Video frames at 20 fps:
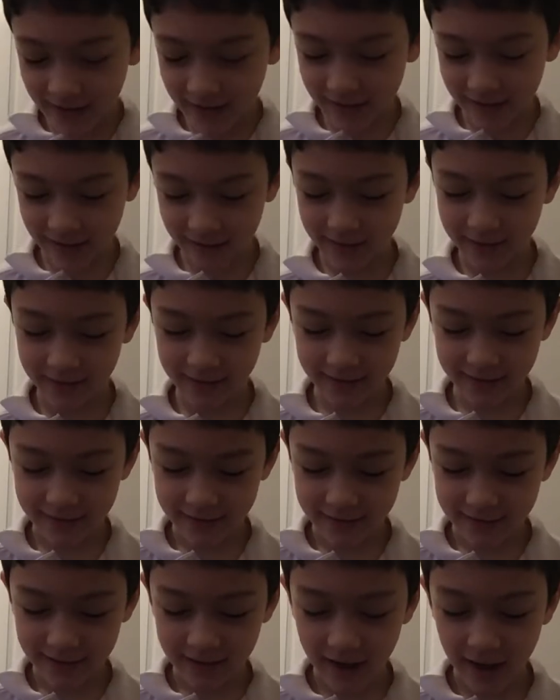Look at this.
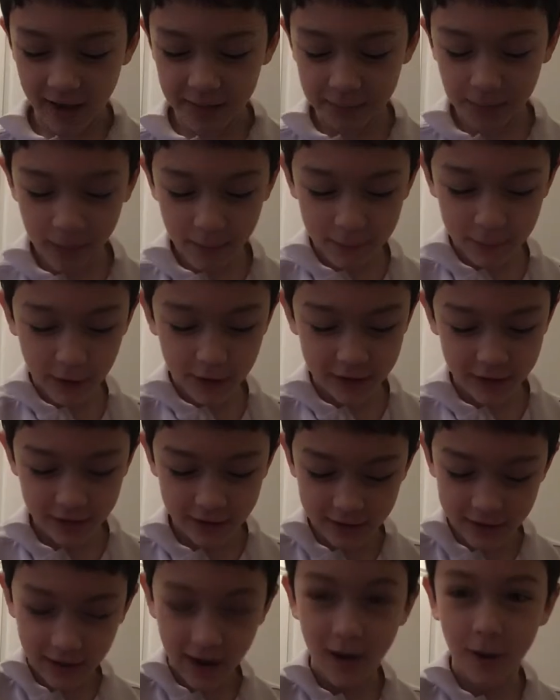I
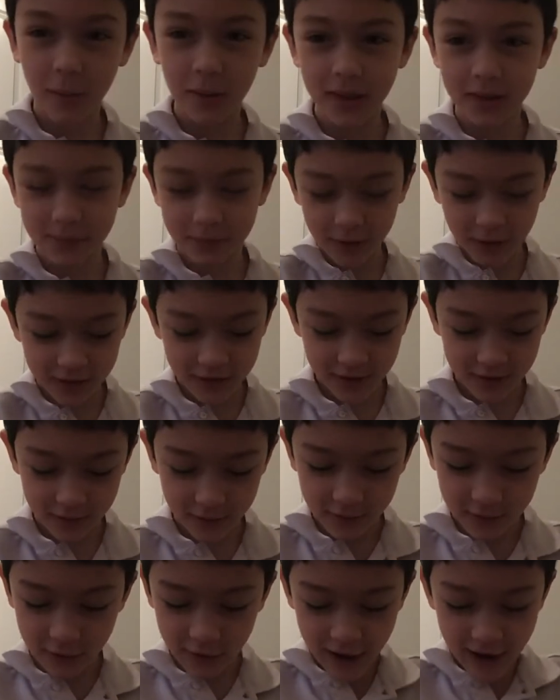was a Project
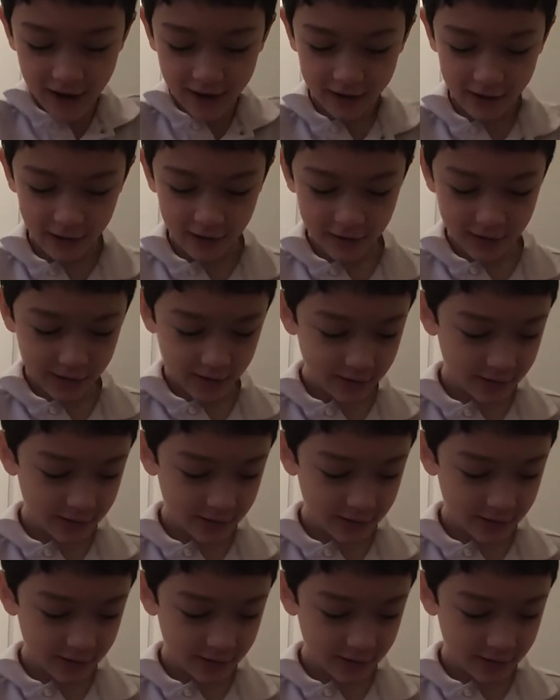Zorgo Hacker.